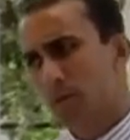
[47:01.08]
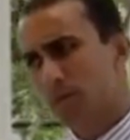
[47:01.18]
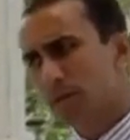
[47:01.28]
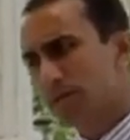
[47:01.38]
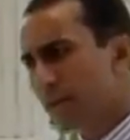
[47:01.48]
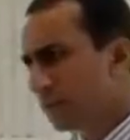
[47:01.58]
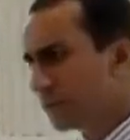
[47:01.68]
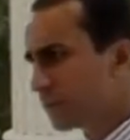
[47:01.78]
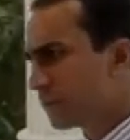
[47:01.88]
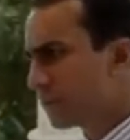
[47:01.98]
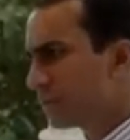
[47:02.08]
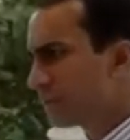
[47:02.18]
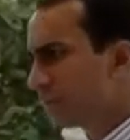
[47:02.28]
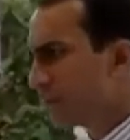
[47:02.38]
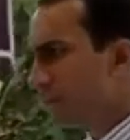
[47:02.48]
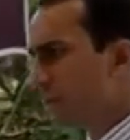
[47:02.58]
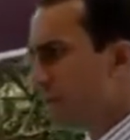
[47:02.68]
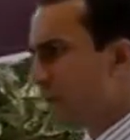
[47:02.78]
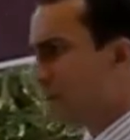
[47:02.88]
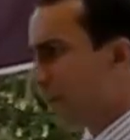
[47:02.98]
Wait a second.
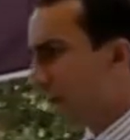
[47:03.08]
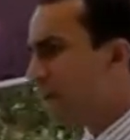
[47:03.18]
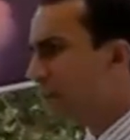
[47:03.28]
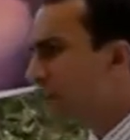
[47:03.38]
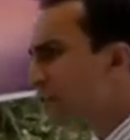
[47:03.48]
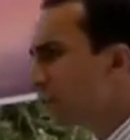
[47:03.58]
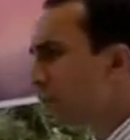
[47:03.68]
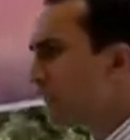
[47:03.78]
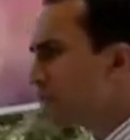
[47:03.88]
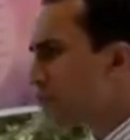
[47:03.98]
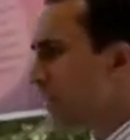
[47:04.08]
Aaron sinned as